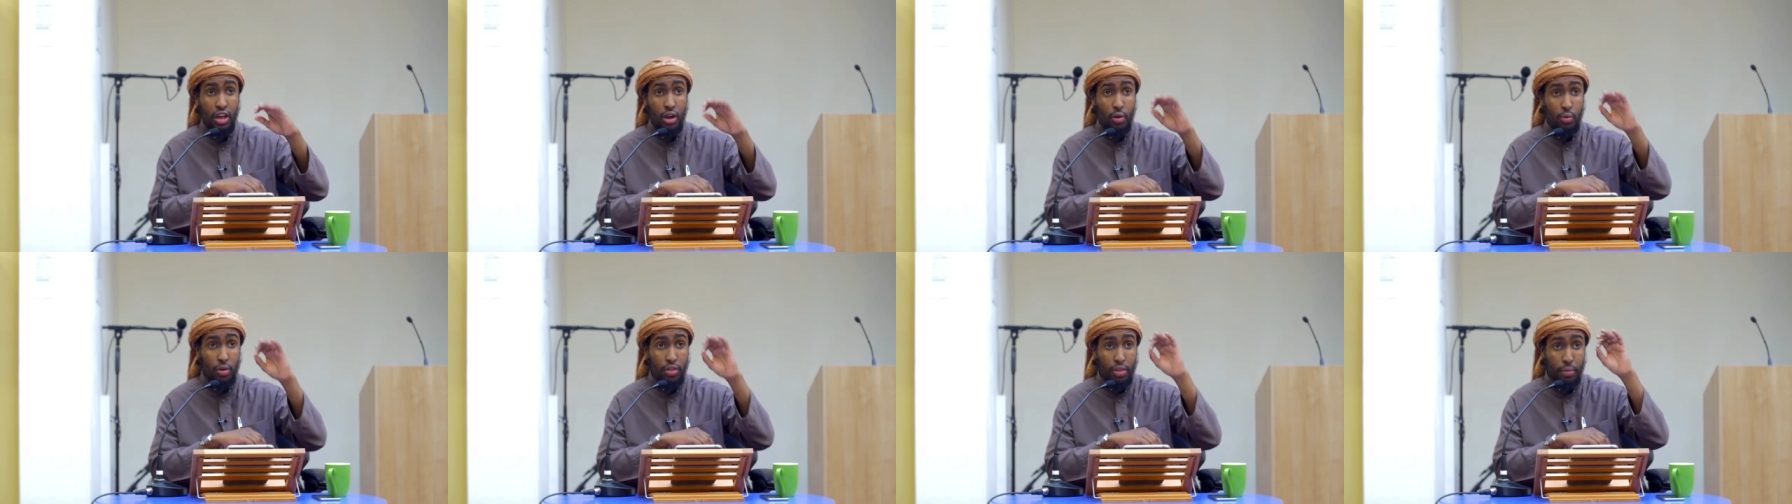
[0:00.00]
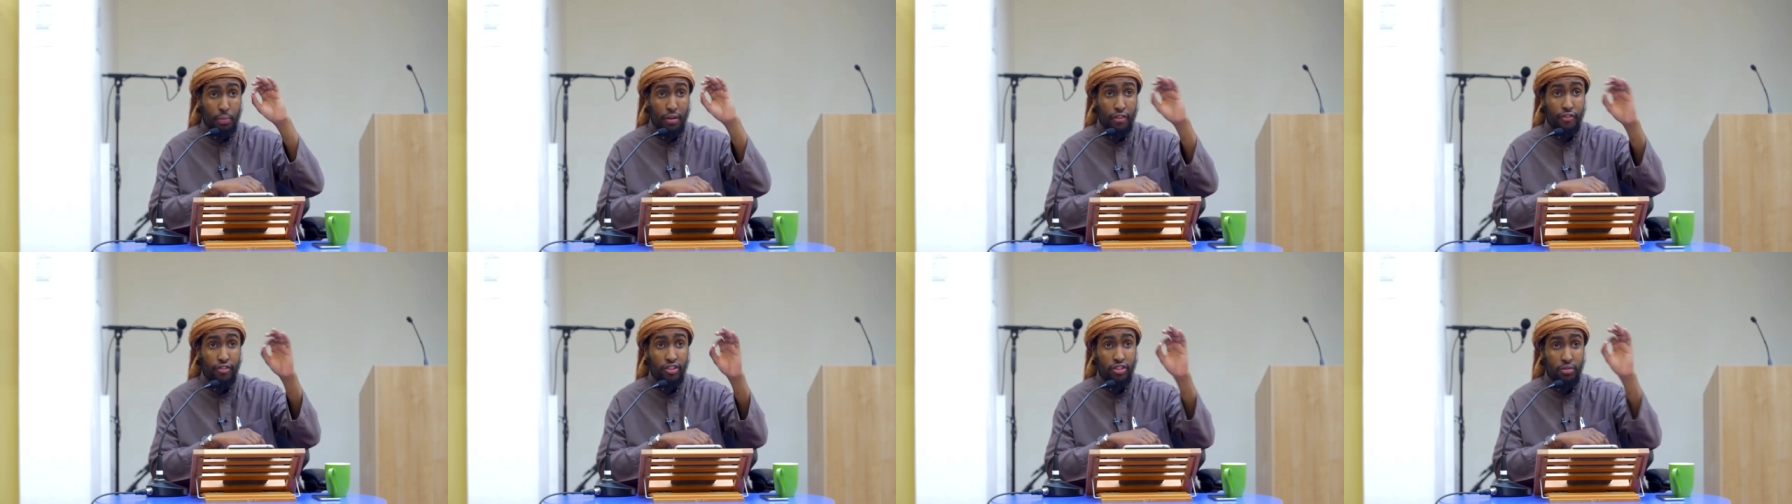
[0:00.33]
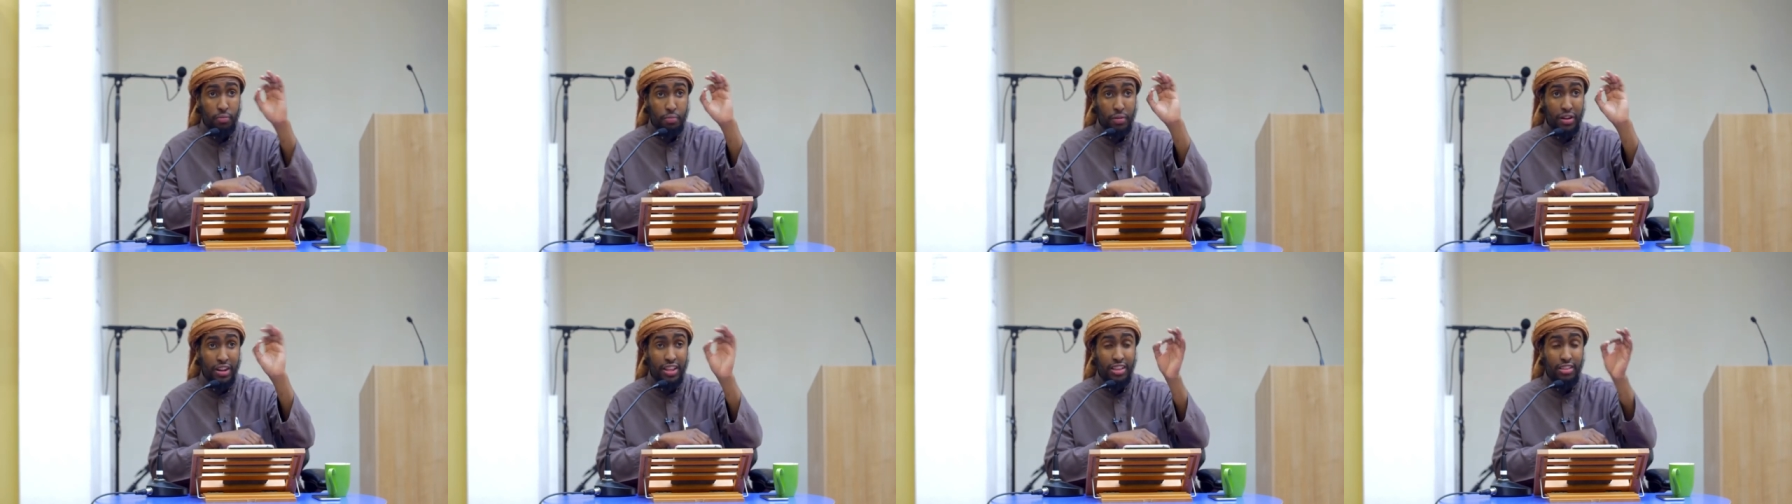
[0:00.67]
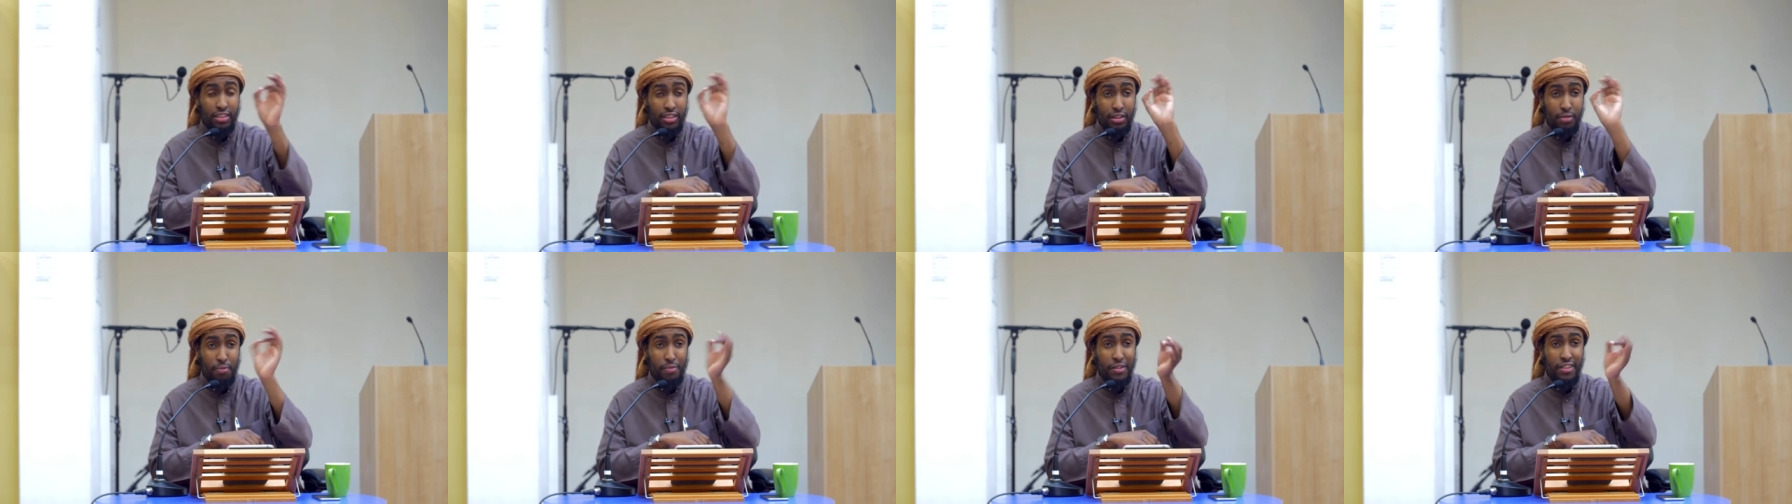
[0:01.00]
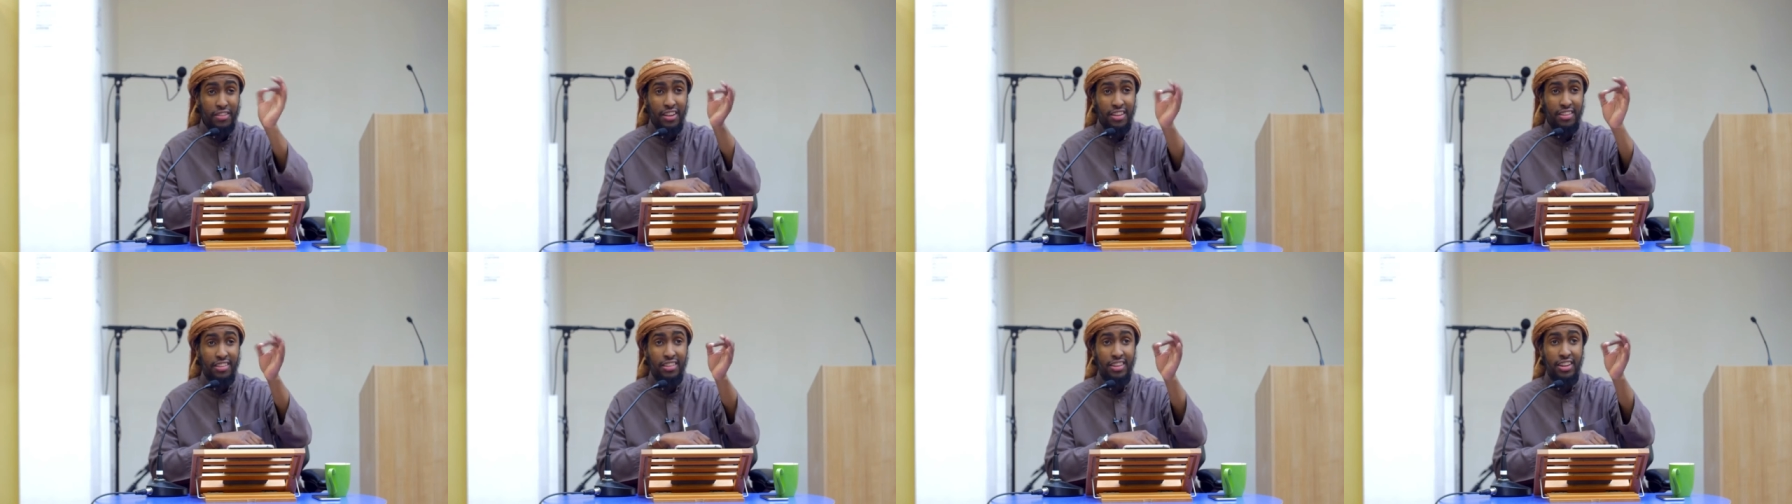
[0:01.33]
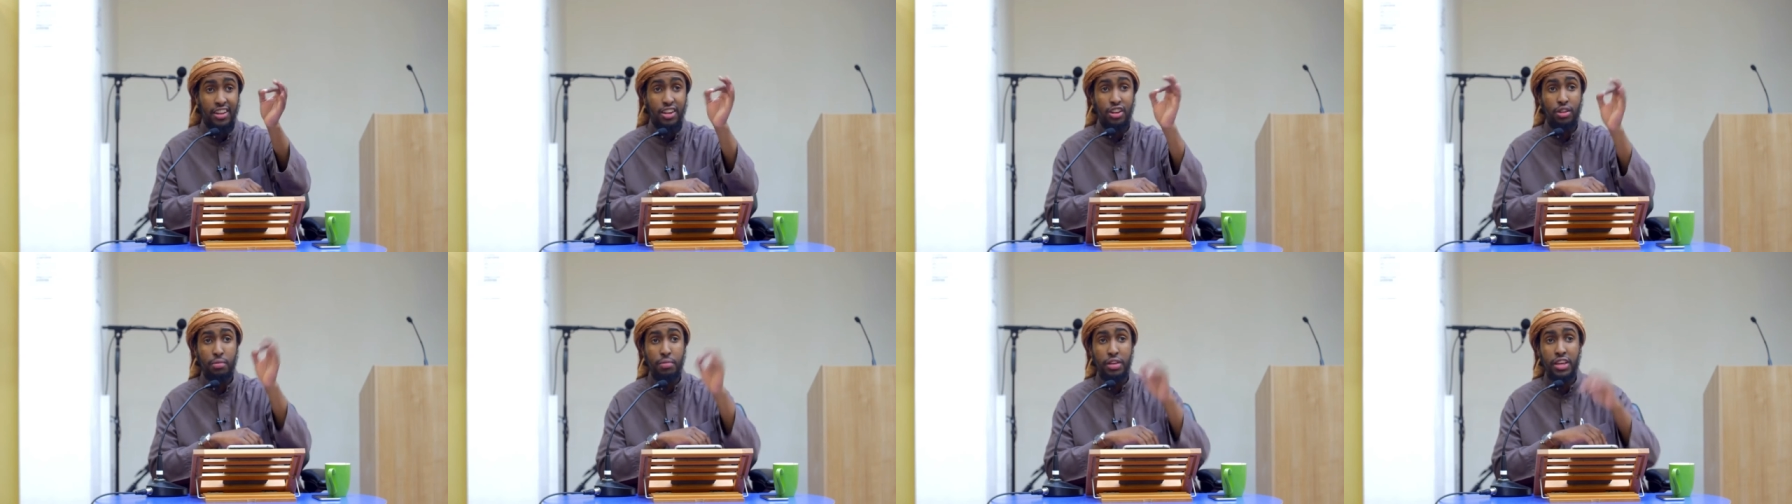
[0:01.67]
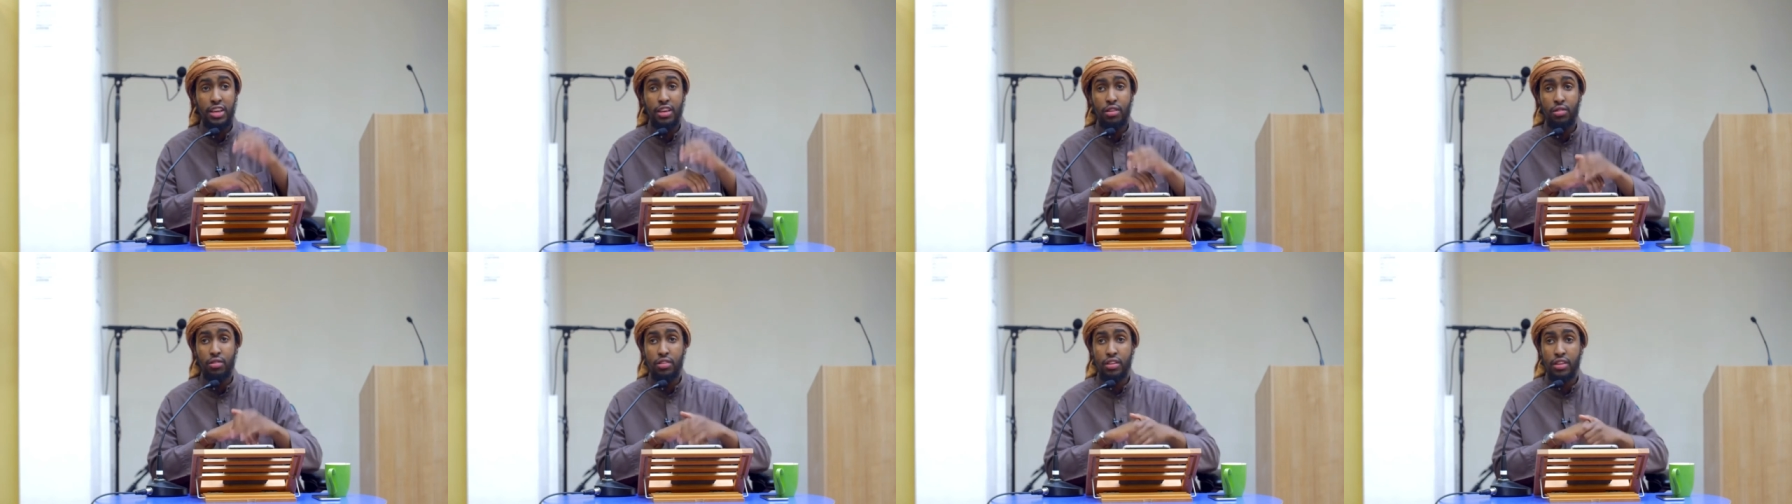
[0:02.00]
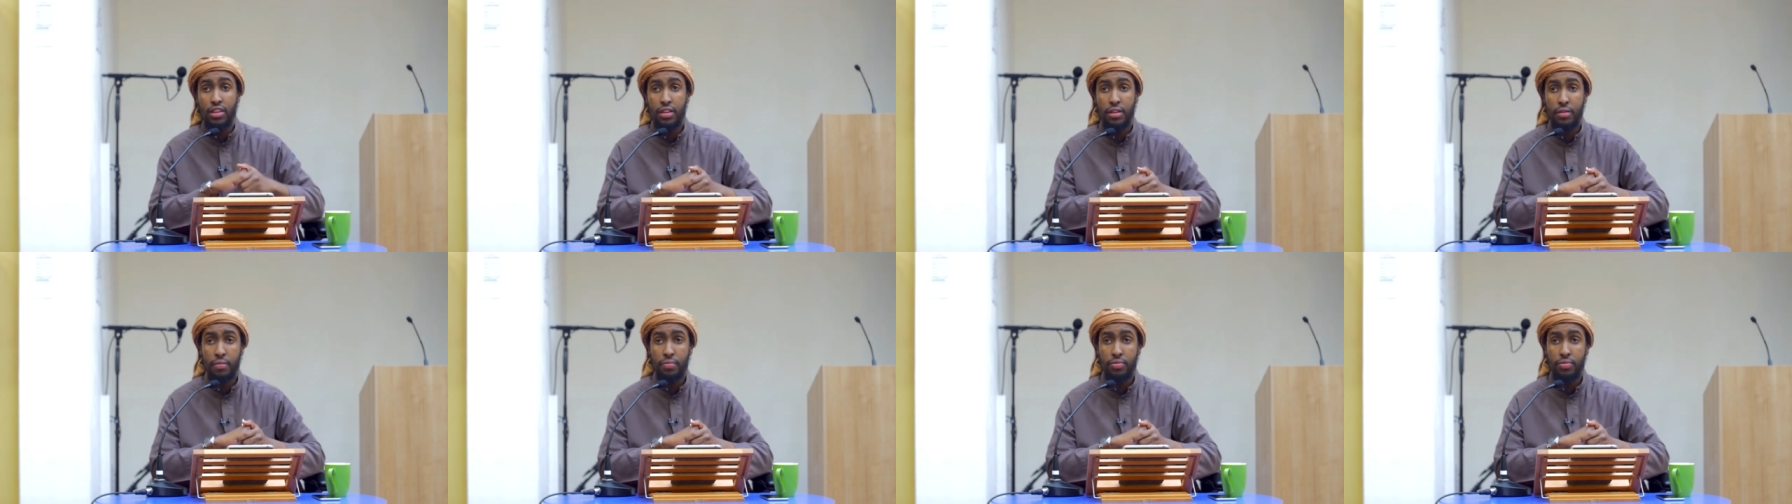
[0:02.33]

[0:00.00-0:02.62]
where the Prophet explicitly said they should be killed.